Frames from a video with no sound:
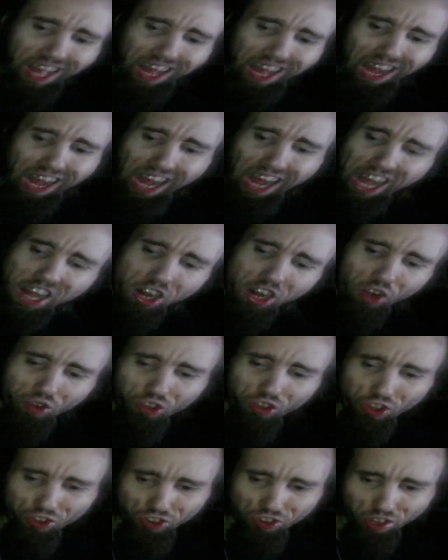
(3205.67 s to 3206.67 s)
I don't
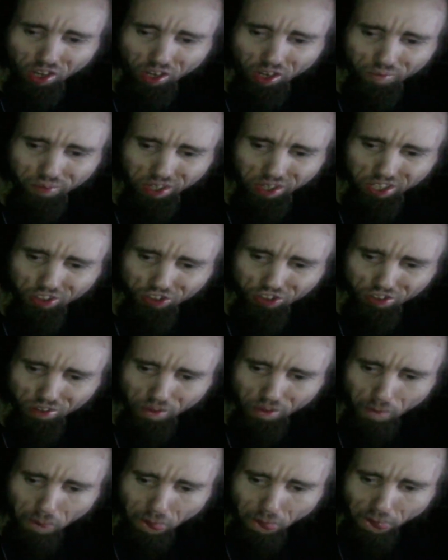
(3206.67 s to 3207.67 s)
deserve this.
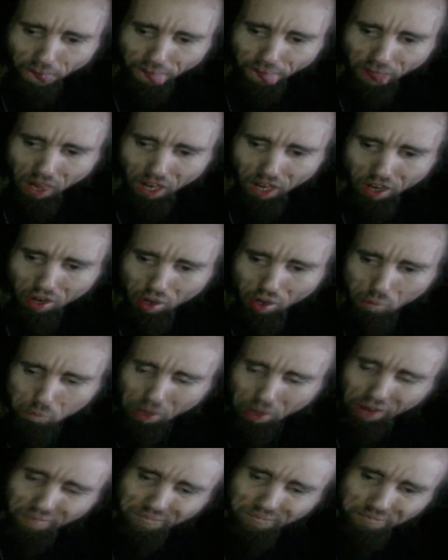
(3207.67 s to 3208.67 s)

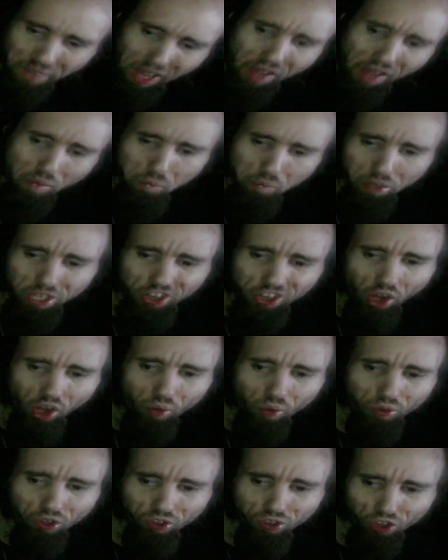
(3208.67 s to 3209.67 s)
My family
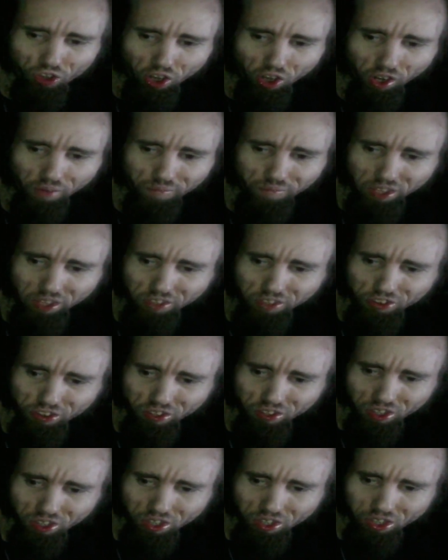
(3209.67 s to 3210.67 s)
don't deserve this.
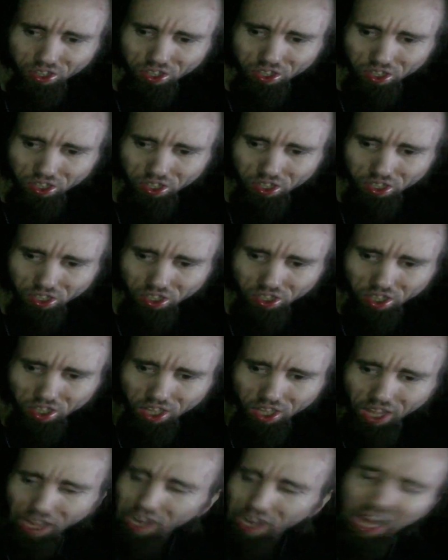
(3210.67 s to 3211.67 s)

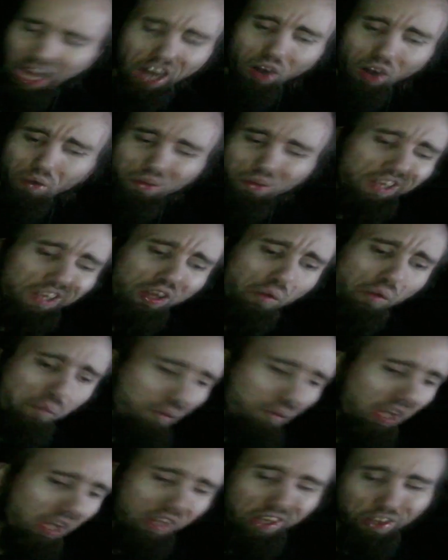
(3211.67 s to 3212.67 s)
And I don't need to
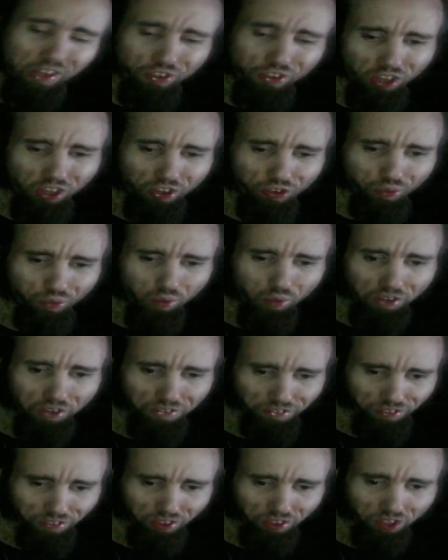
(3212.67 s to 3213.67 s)
be in this
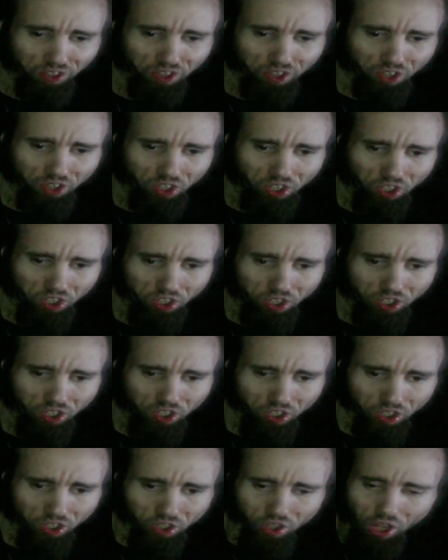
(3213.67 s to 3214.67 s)
situation.
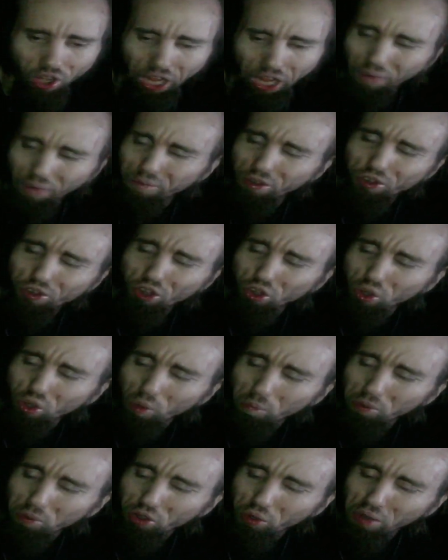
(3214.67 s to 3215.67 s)
I'm just a
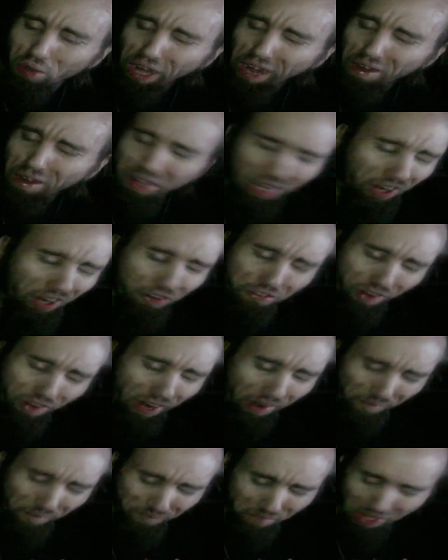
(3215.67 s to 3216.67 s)
normal dude out here
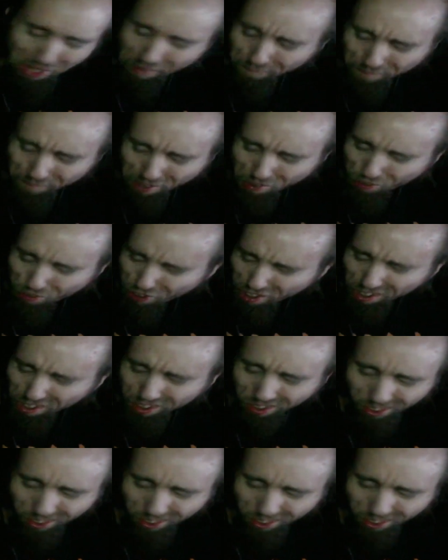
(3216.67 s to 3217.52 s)
trying to make music